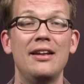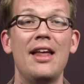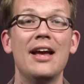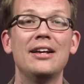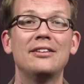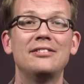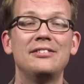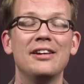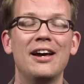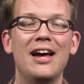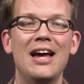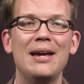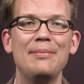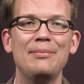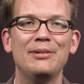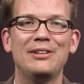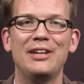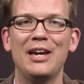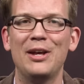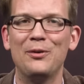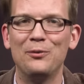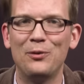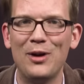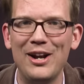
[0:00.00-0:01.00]
Next time,
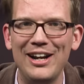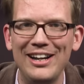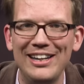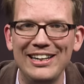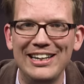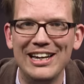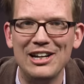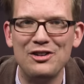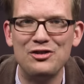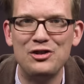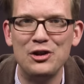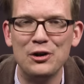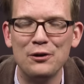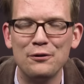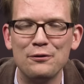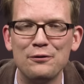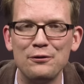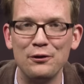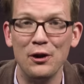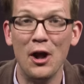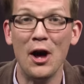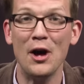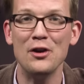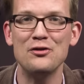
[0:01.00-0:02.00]
get ready to get your
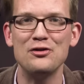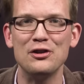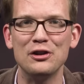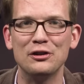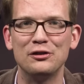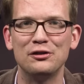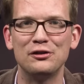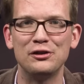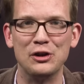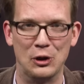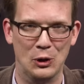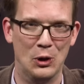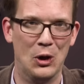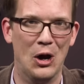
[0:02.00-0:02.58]
phlogist